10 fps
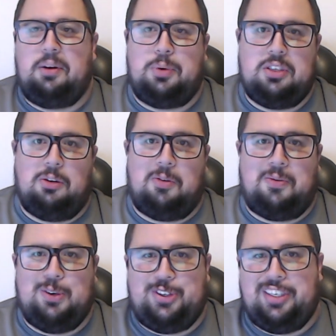Wins over
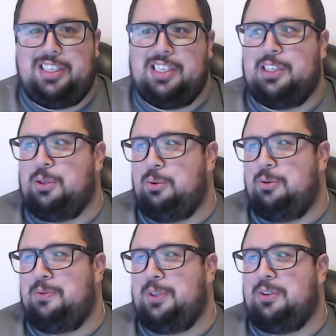Virginia,
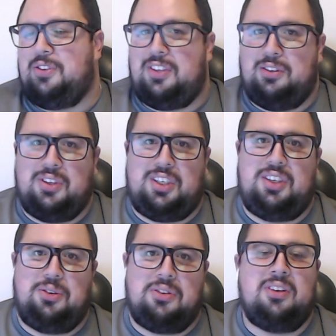Louisville,
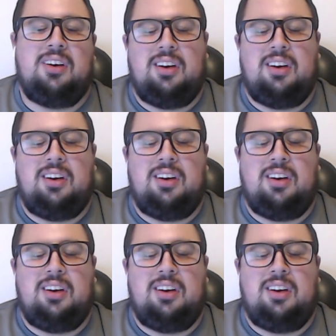Syracuse.